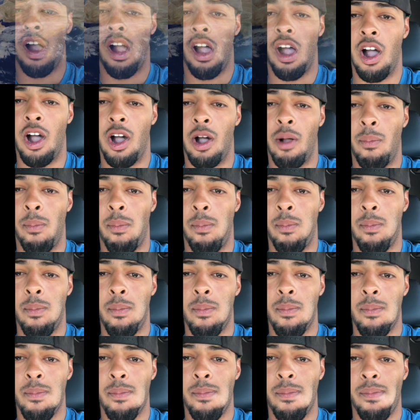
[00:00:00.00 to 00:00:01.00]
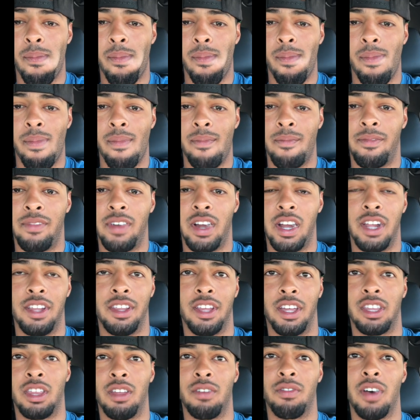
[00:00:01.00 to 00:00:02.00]

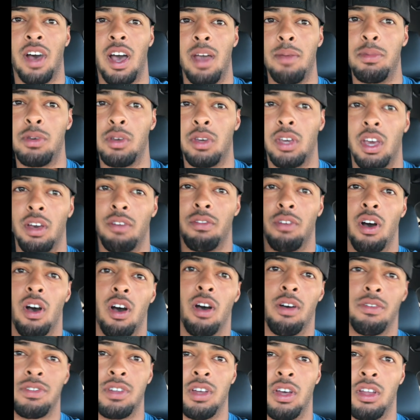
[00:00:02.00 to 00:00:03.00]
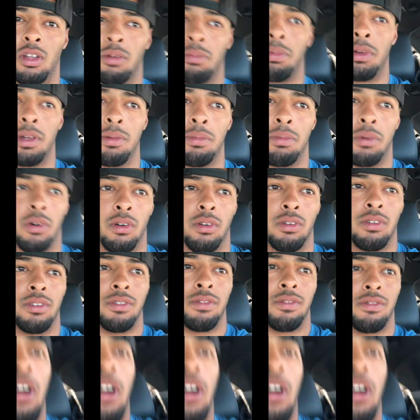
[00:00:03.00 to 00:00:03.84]
and like the vibe you give off to other people.